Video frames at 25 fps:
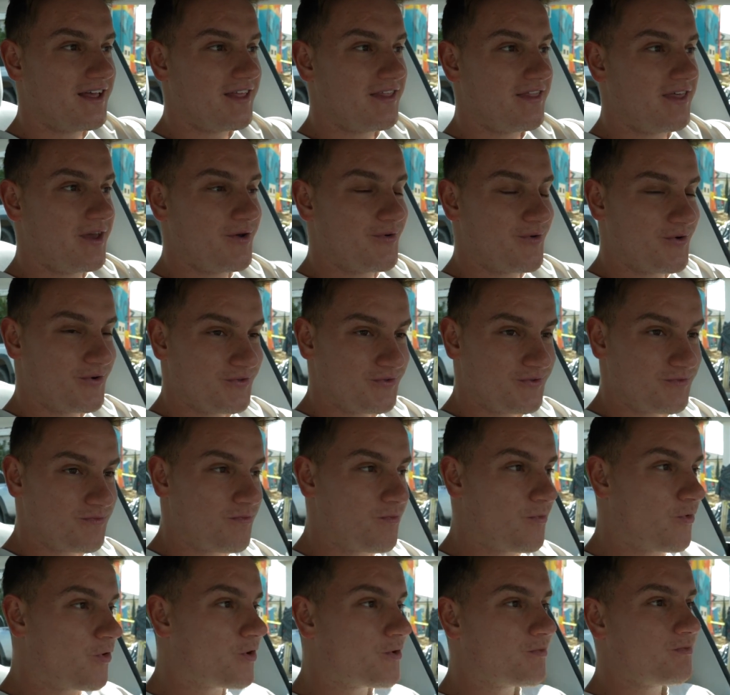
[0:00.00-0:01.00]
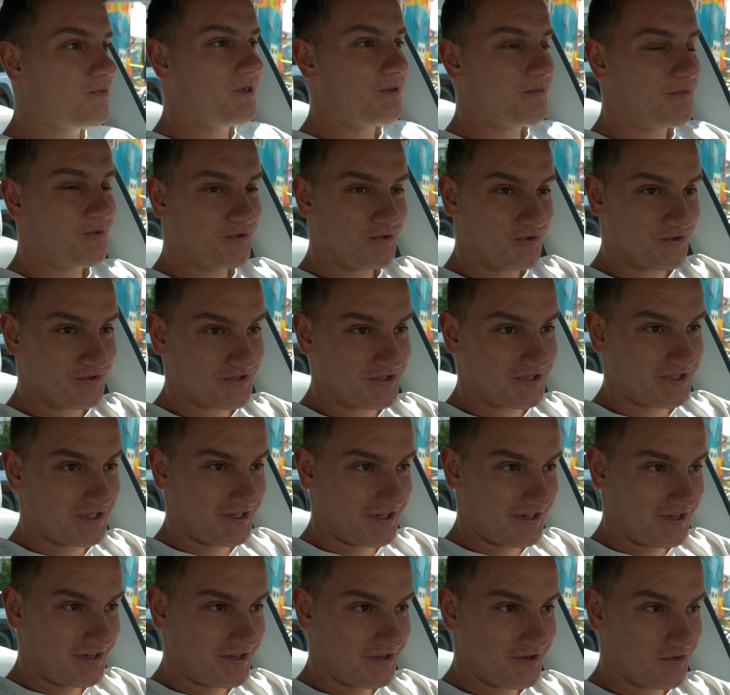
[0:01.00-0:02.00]
they want more people to
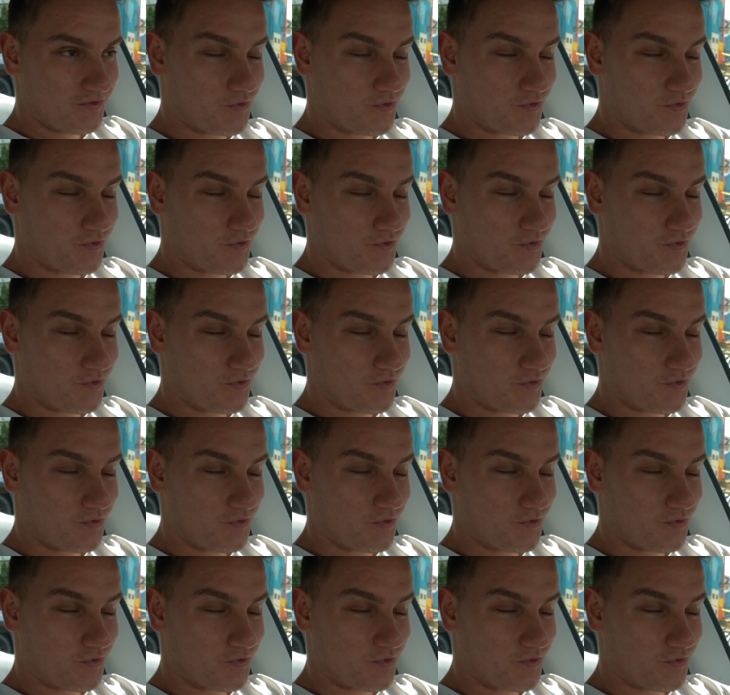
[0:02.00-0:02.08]
see.